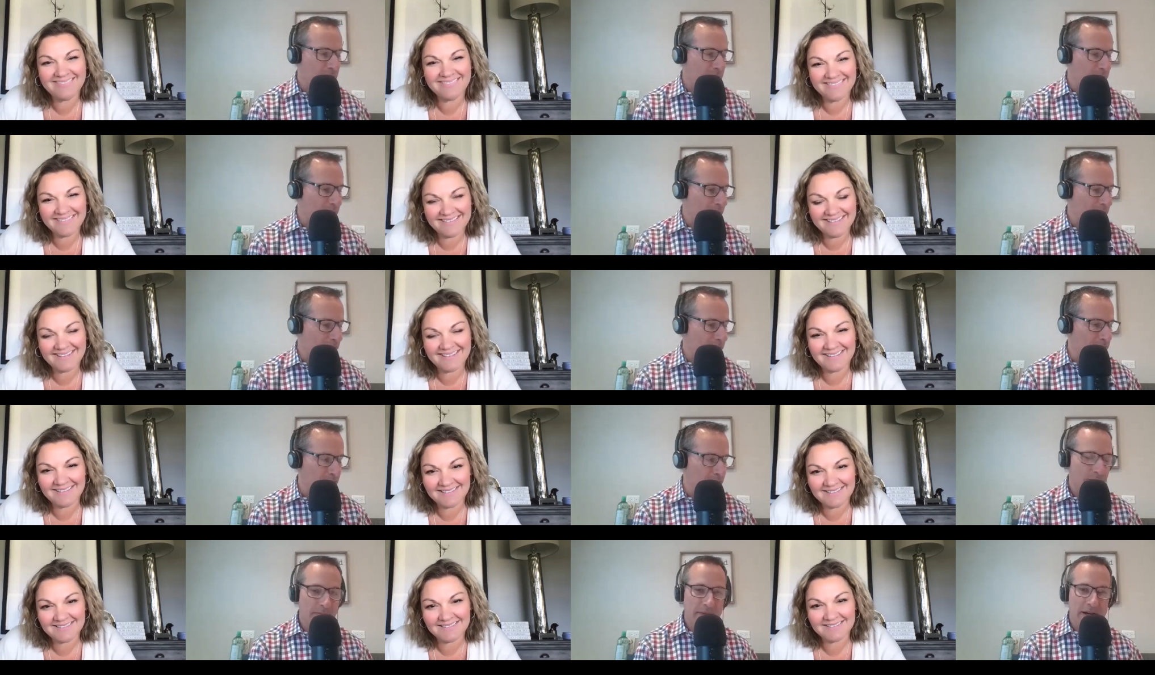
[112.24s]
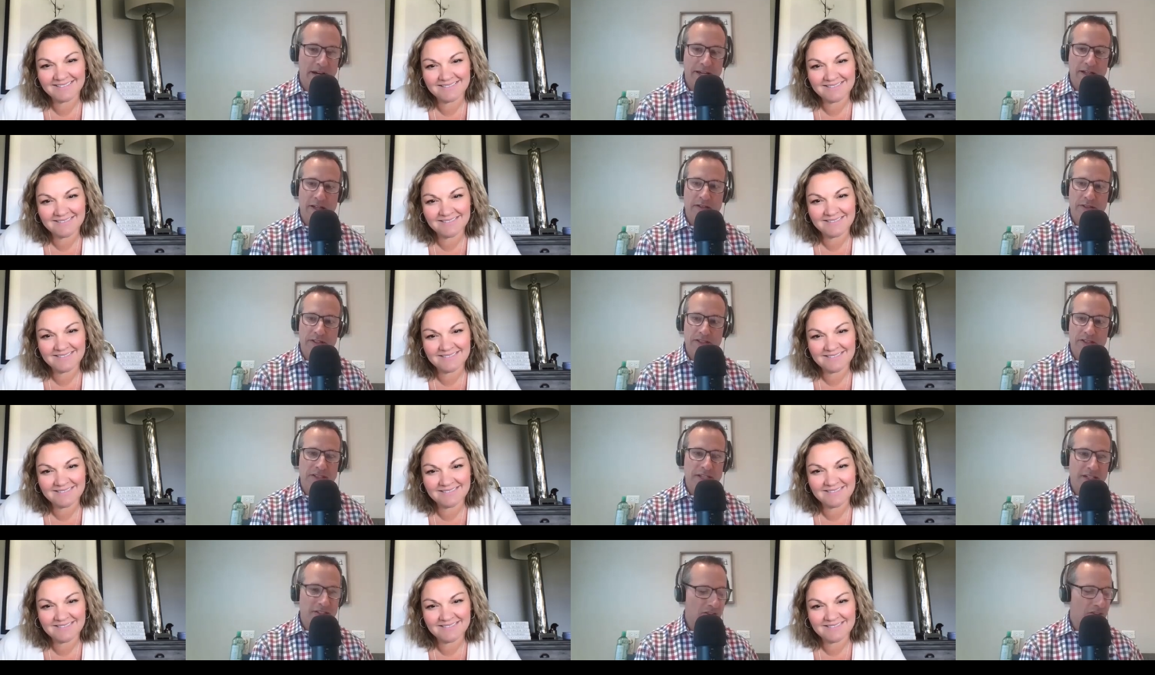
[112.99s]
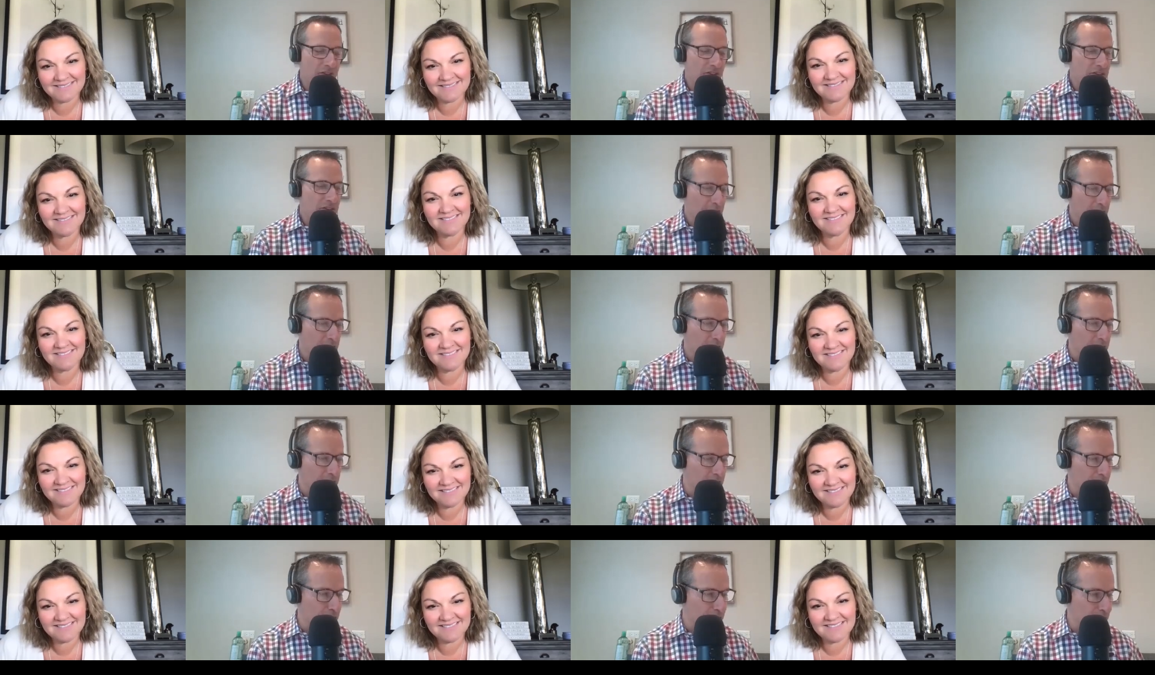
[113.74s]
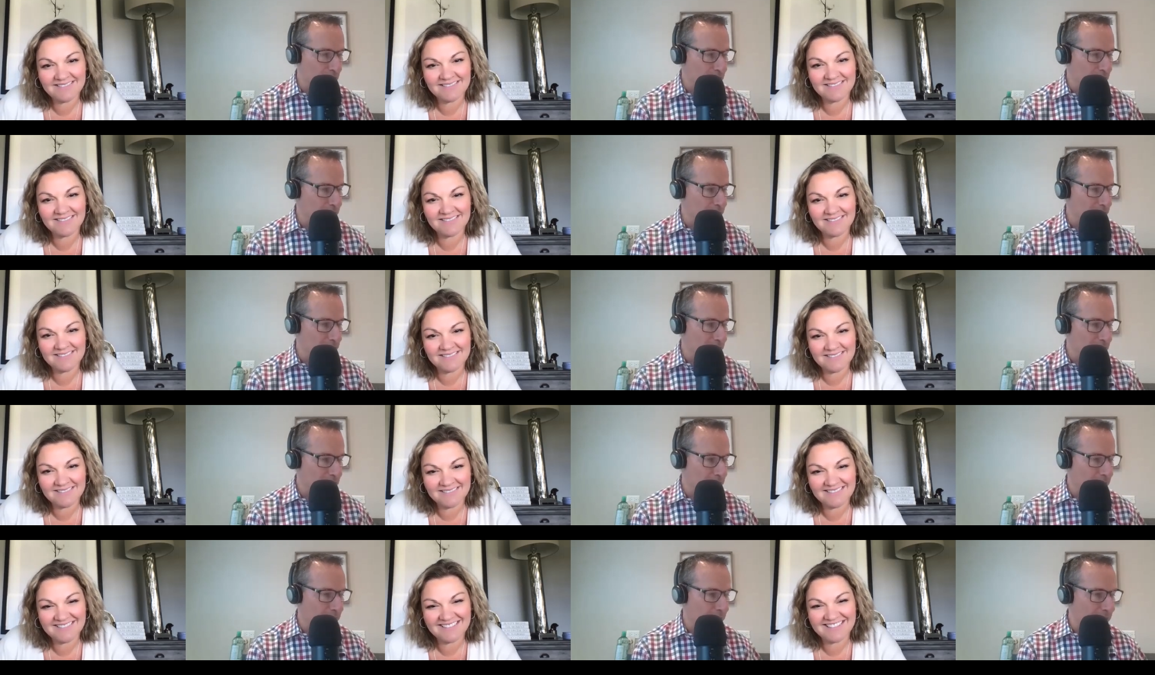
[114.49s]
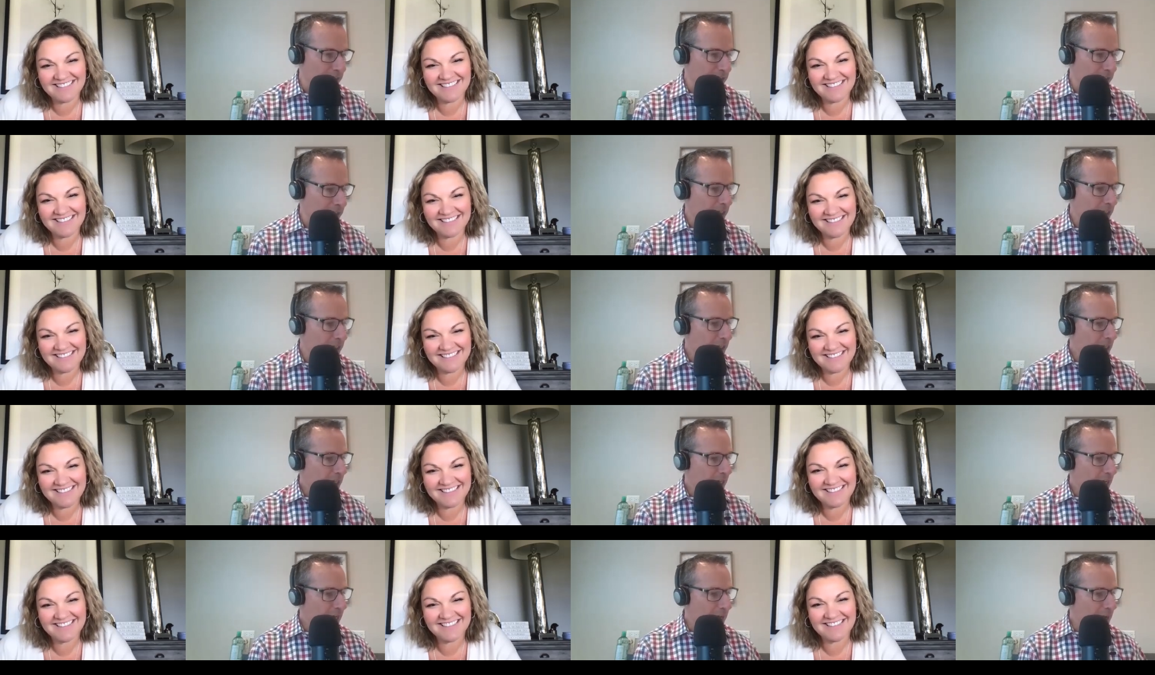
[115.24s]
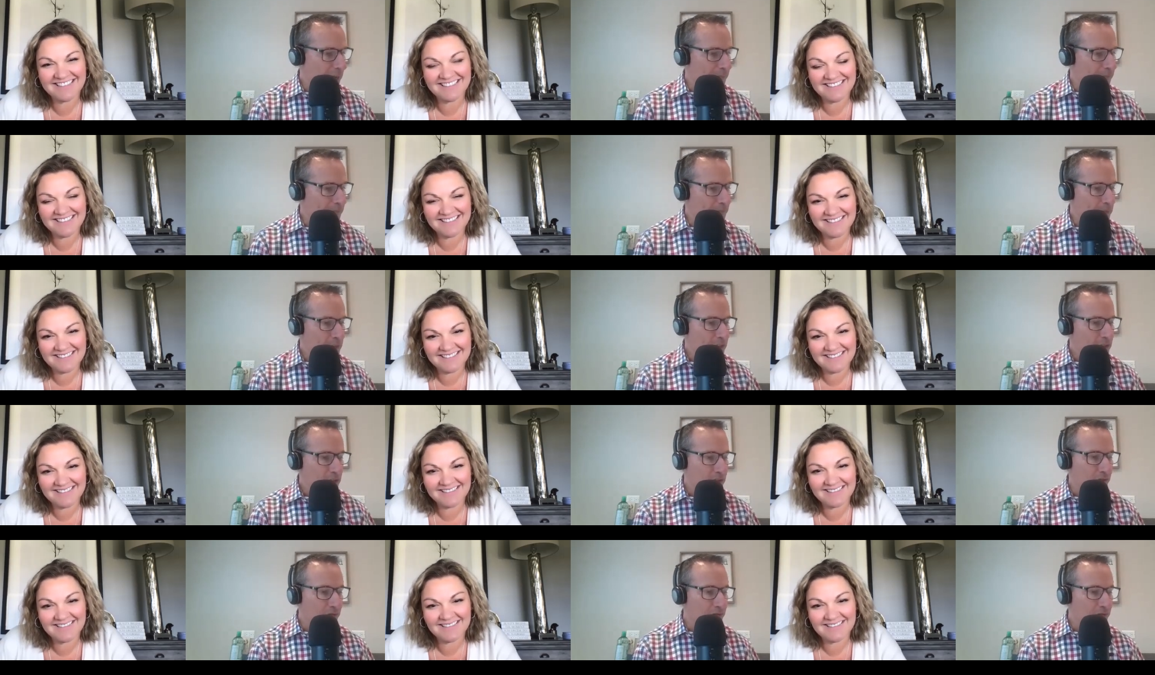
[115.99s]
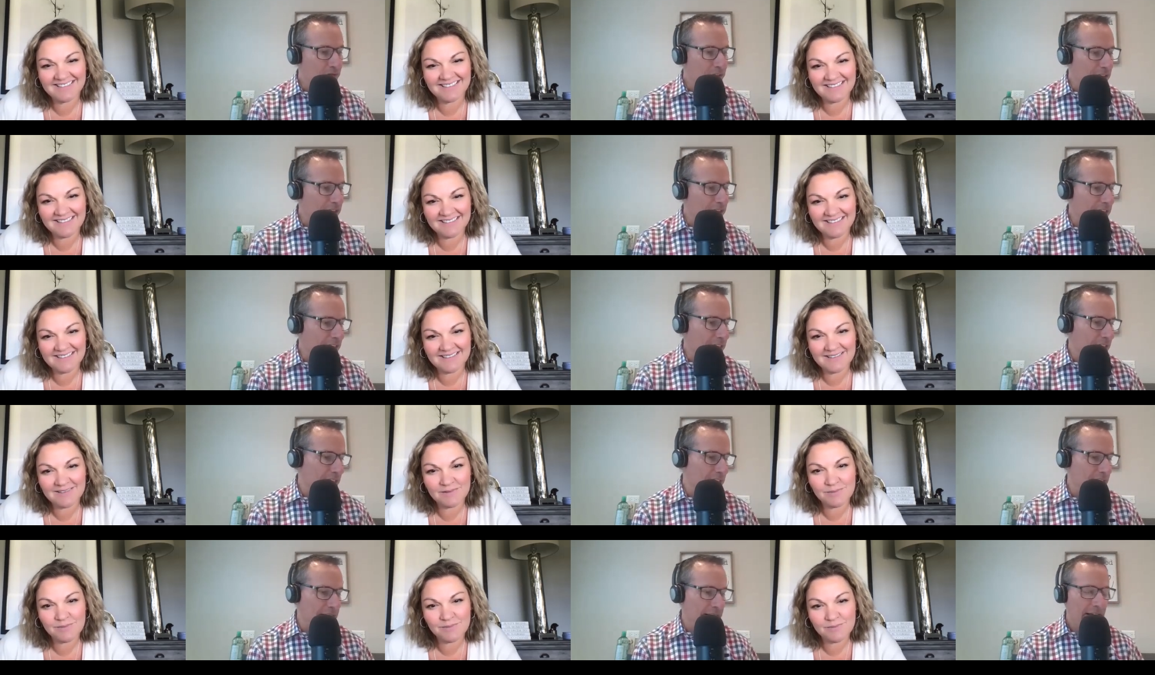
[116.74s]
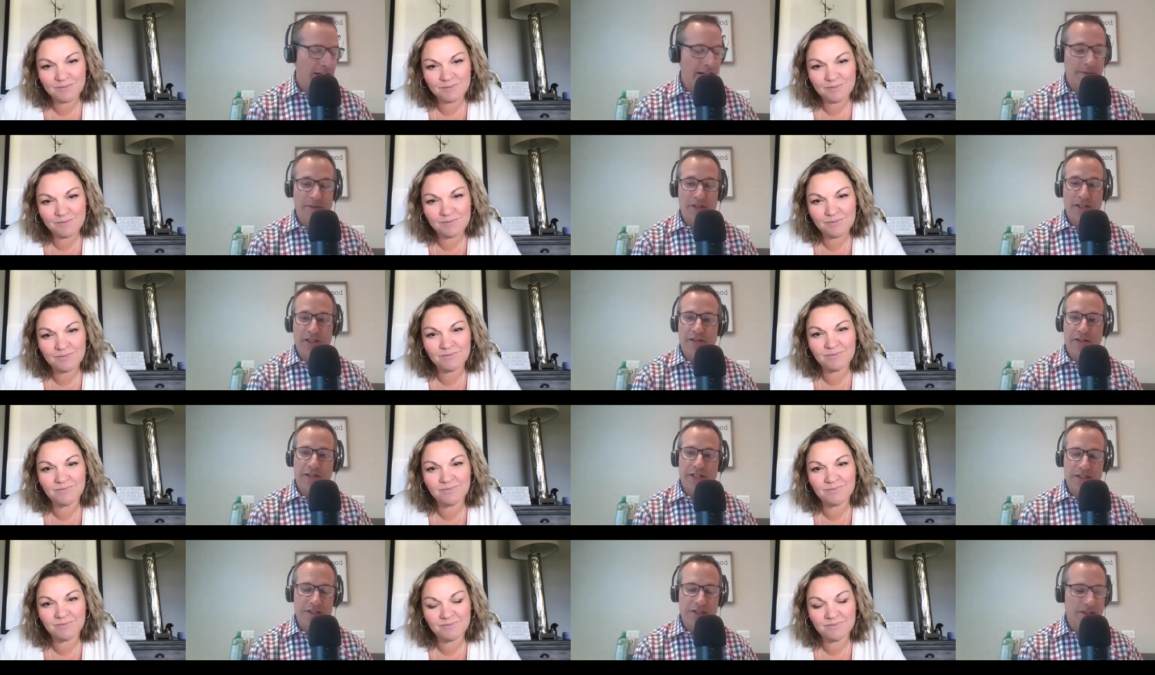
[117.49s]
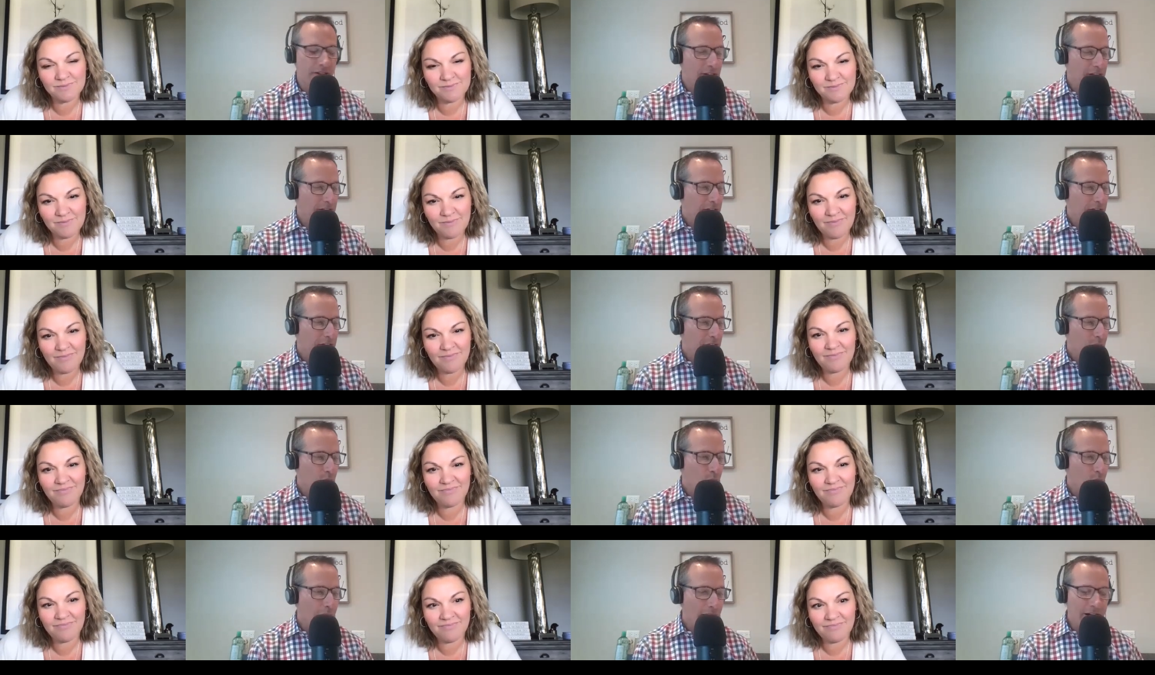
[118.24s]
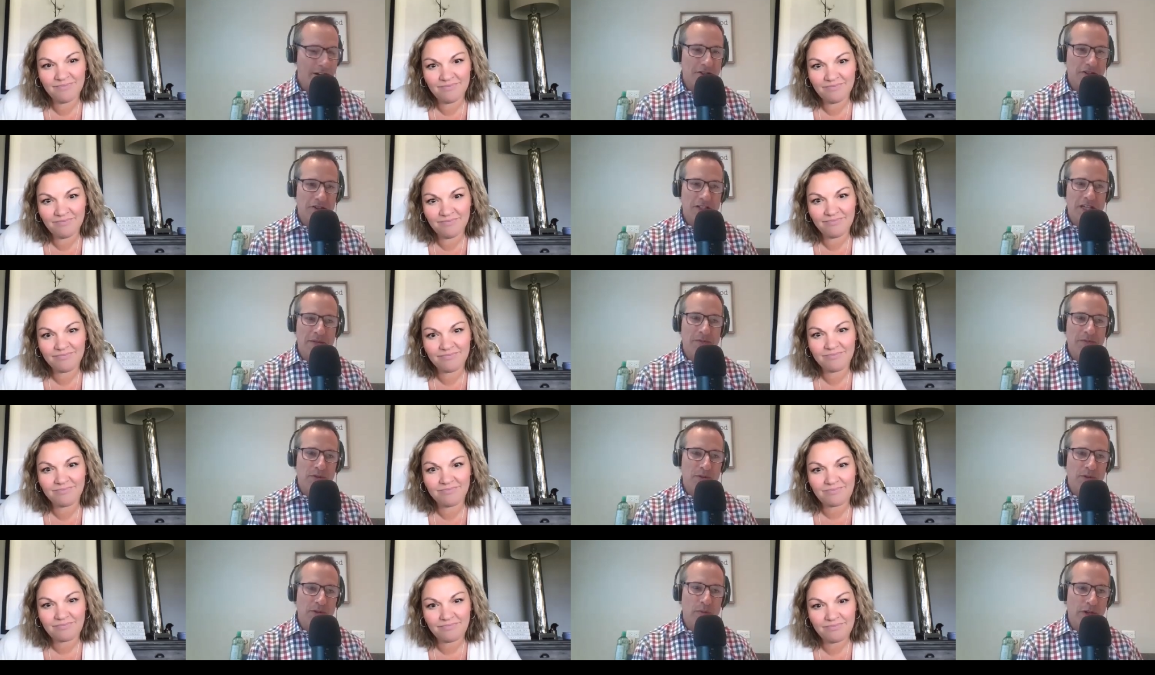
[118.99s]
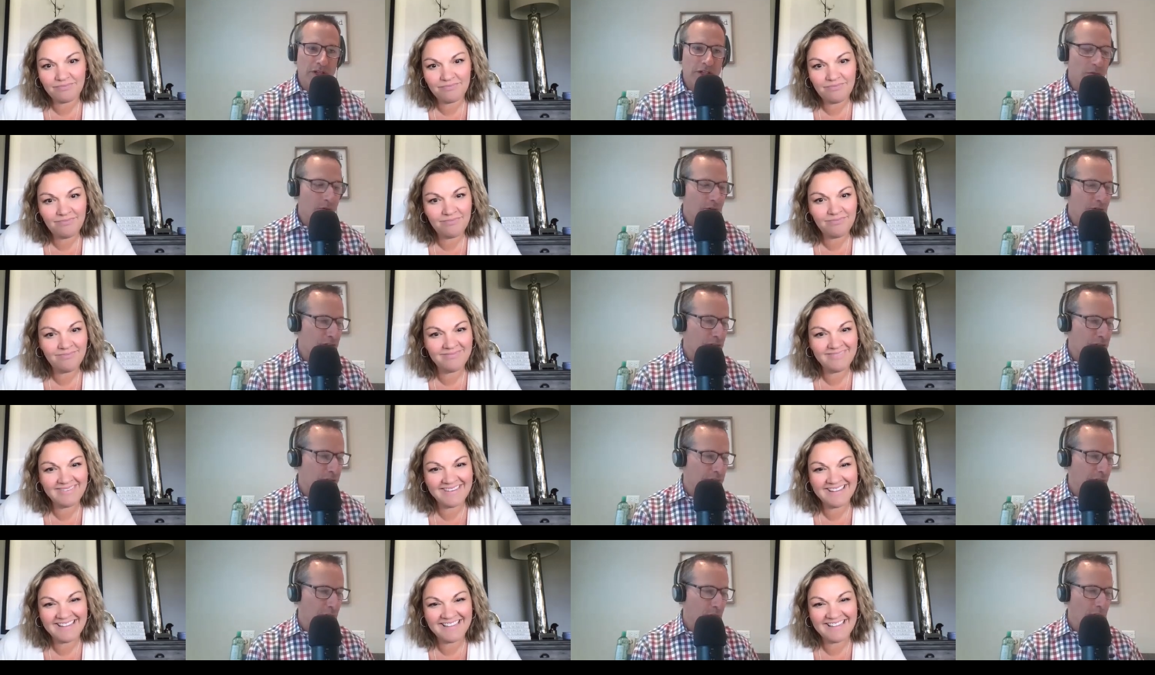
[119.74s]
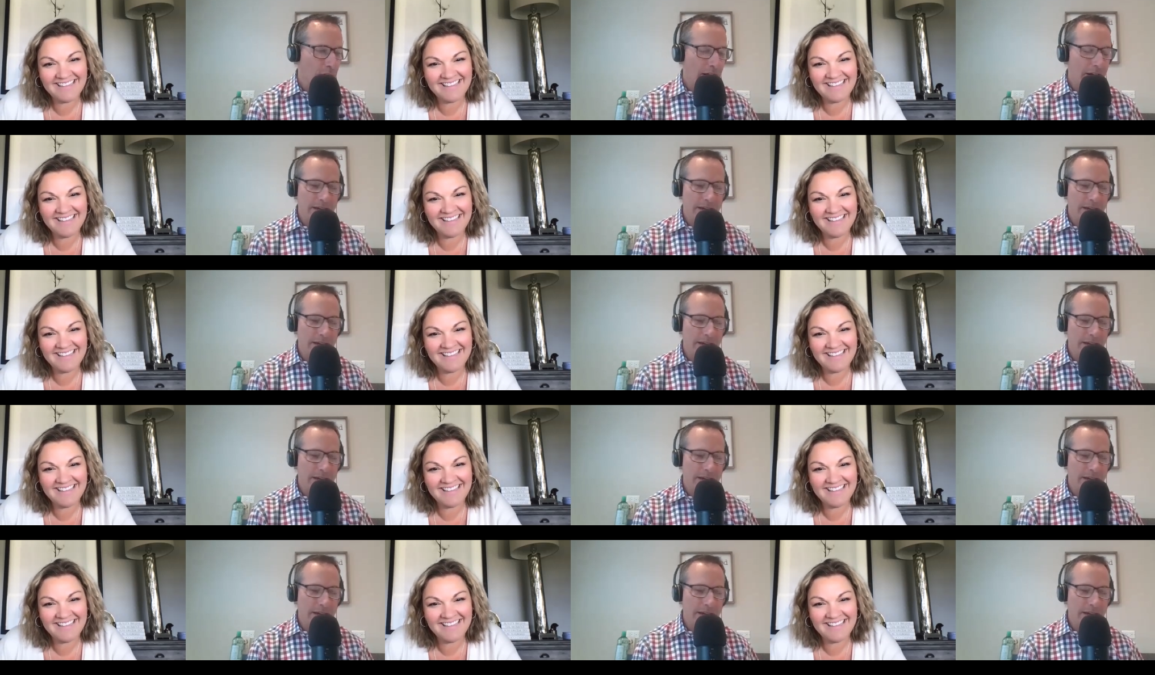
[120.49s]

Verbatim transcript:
Speaker 1: a bit better. Your bio is necessarily short that I just read, um, so fill it in. And I'm curious, why not just keep doing what you were doing?